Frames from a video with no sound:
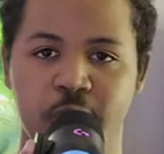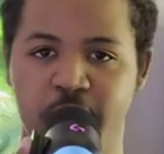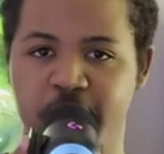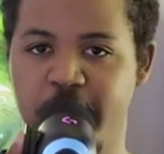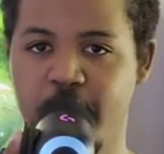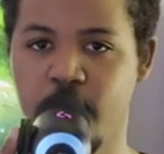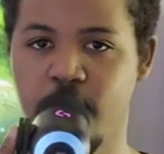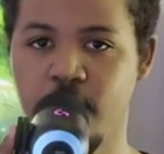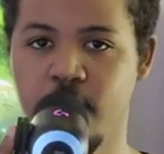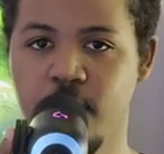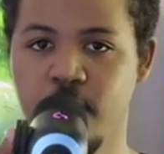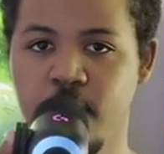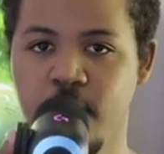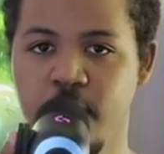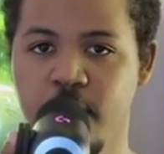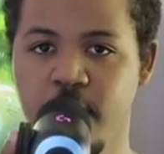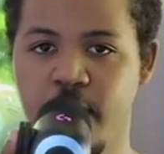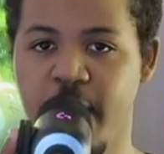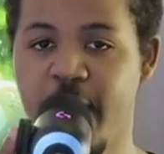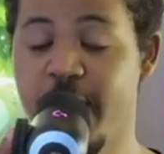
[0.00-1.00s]
layer
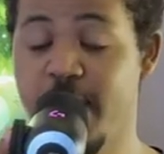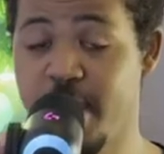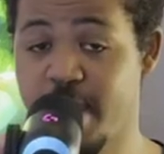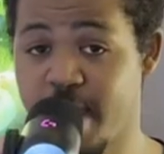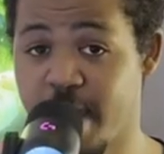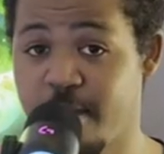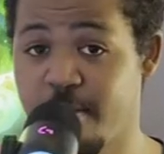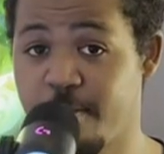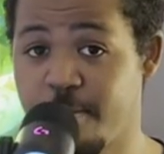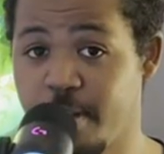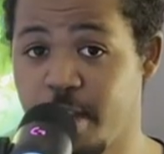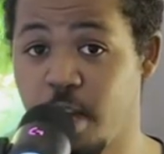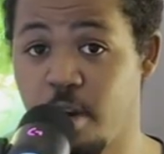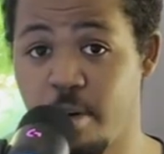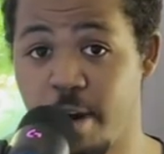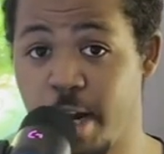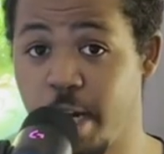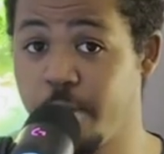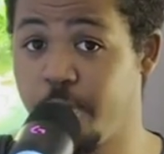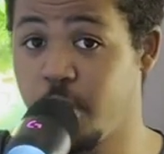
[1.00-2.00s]
and then figure
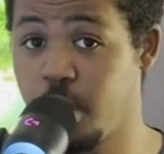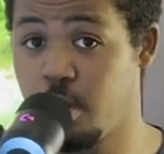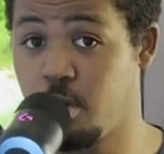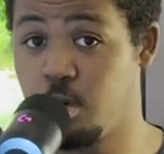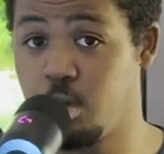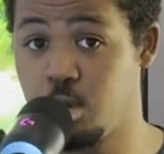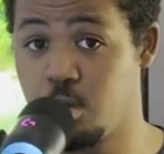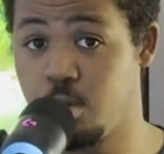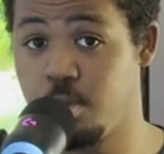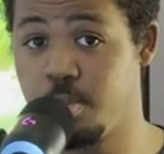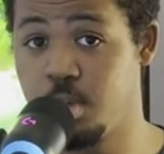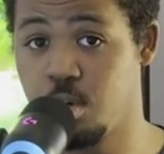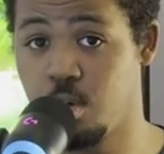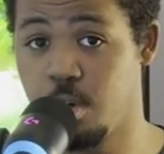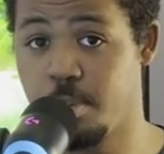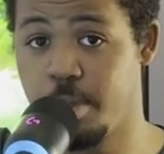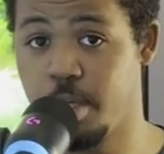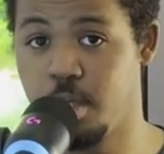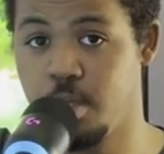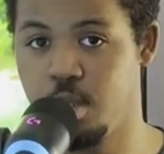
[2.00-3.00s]
out if you're going to
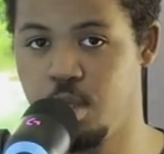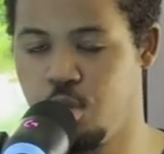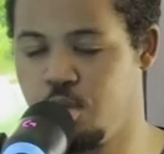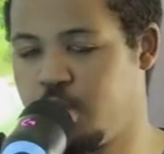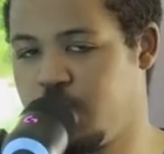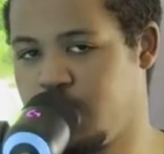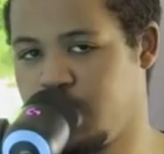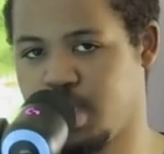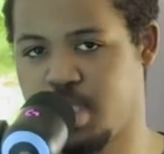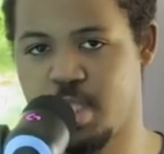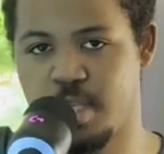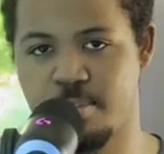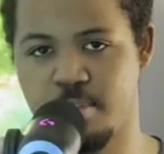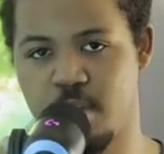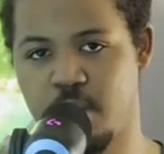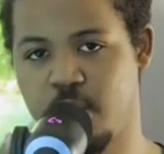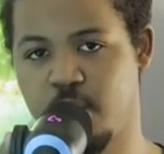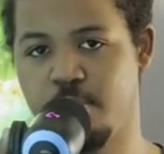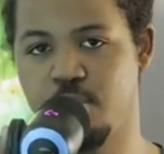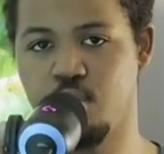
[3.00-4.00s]
absorb it, you can just skip to
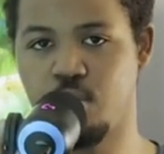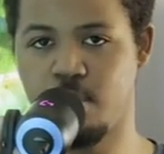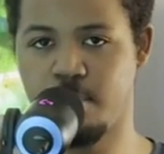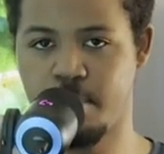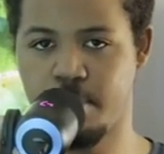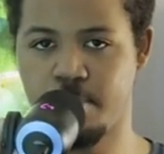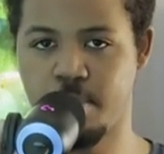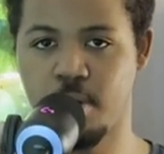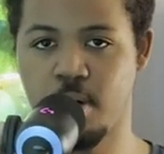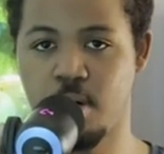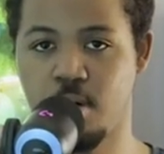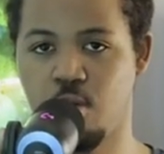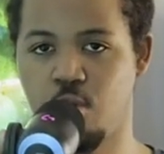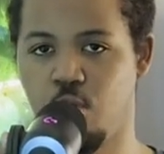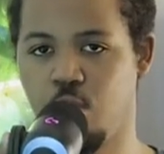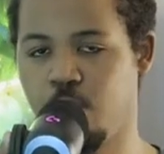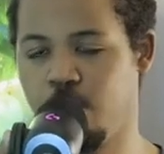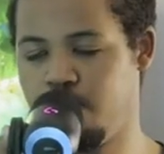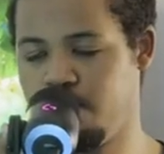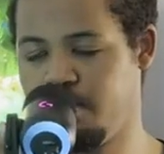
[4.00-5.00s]
the absorbing part
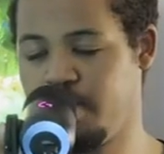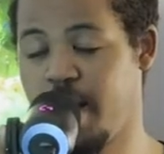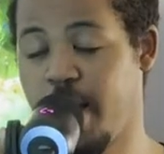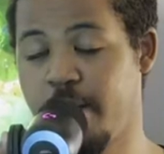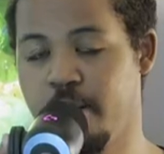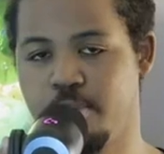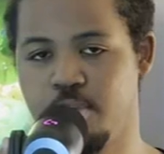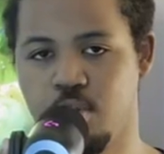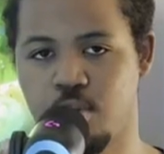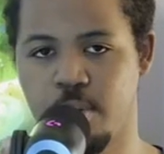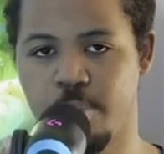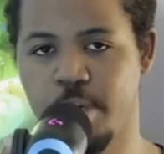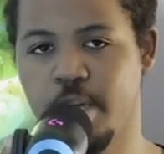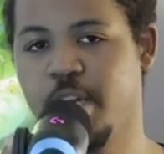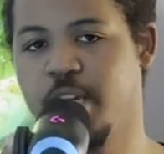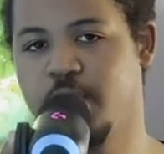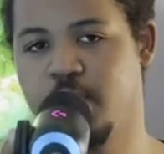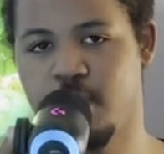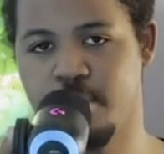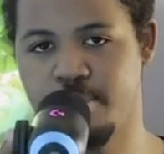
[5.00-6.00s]
or not absorbing.
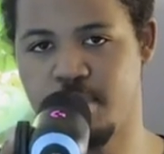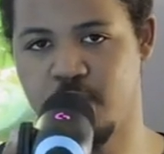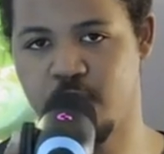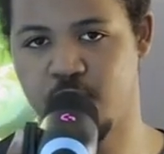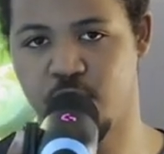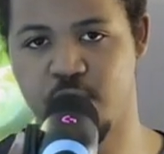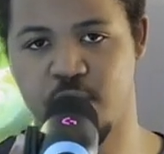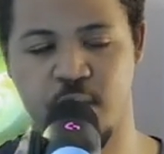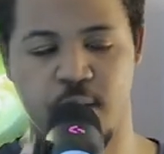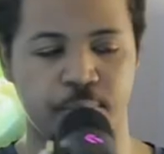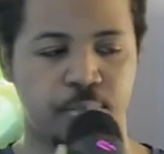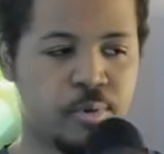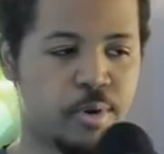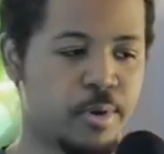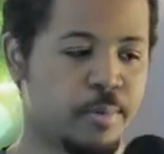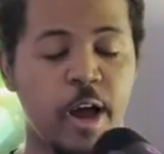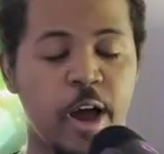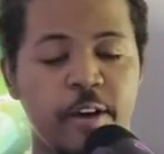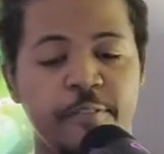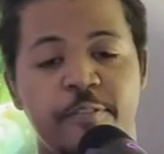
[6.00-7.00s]
It's up to you at that point.
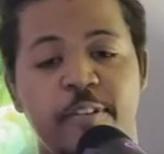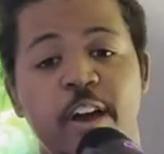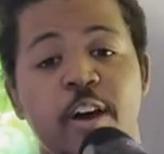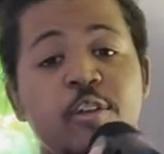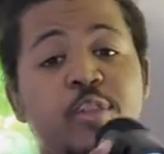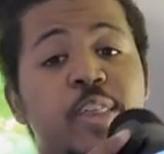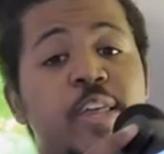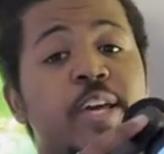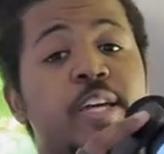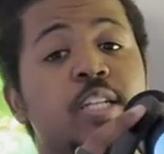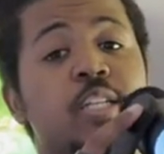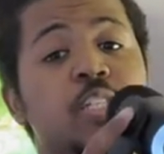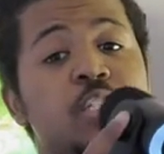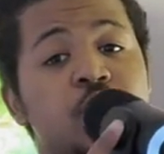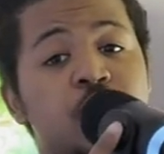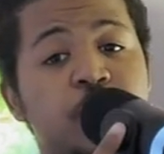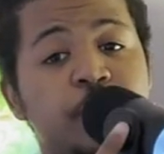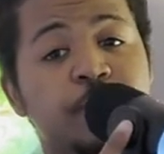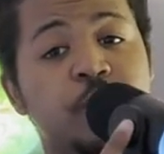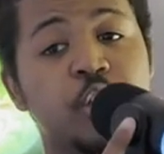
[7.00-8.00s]
I found that
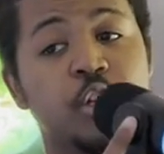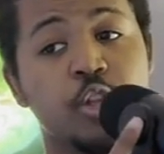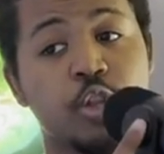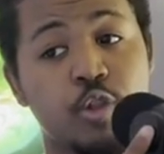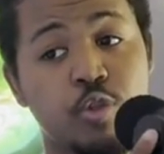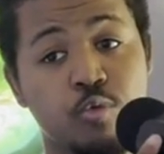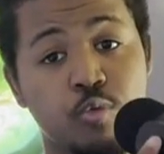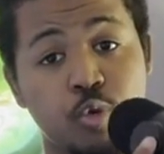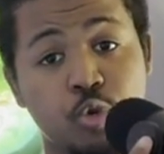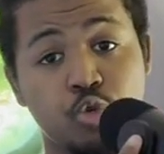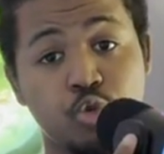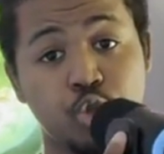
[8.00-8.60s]
sifting through